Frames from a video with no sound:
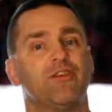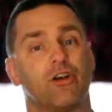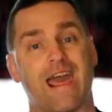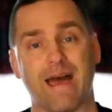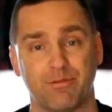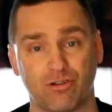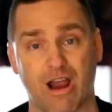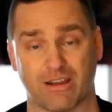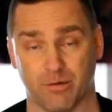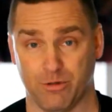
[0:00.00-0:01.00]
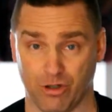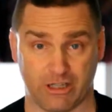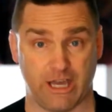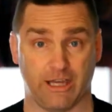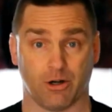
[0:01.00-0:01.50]
If you're an abstract
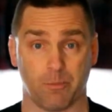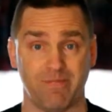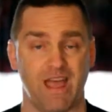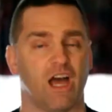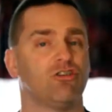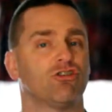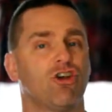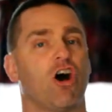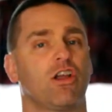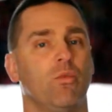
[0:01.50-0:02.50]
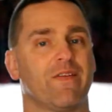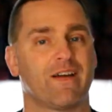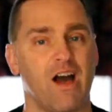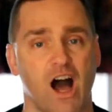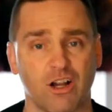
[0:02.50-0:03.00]
communicator and you're talking with
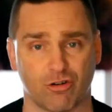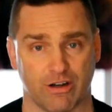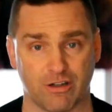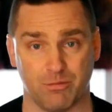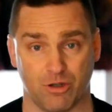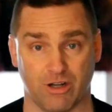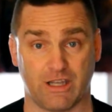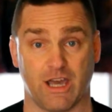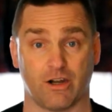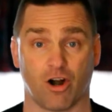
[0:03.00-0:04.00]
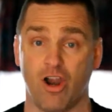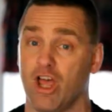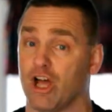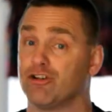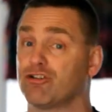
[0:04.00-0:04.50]
a concrete communicator
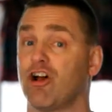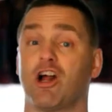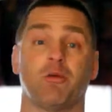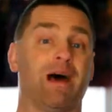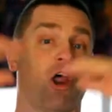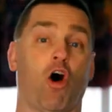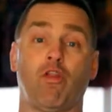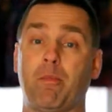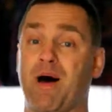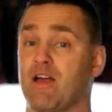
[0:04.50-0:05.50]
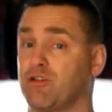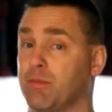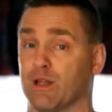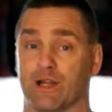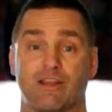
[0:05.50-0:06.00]
and you're talking about all the
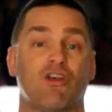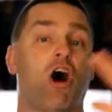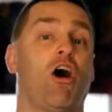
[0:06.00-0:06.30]
possibilities,